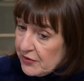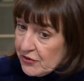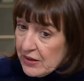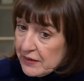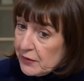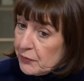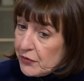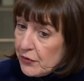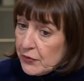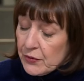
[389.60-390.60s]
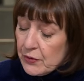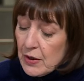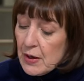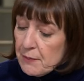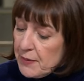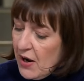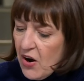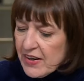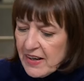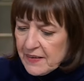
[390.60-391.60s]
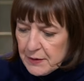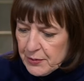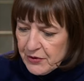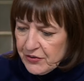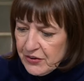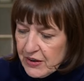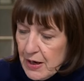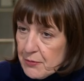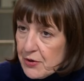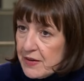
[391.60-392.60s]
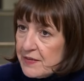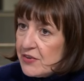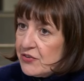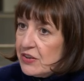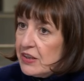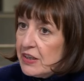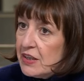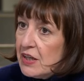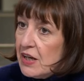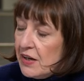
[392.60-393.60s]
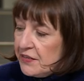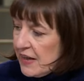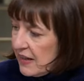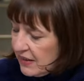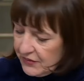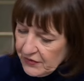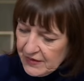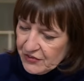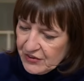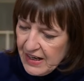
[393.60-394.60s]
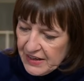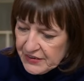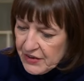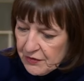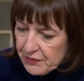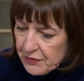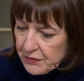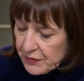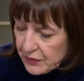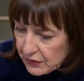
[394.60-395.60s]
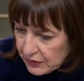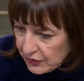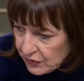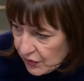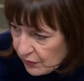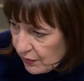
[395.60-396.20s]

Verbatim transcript: is trailing them too, but I get the impression that Cameron is actually... has, ha has actually had enough of... You know,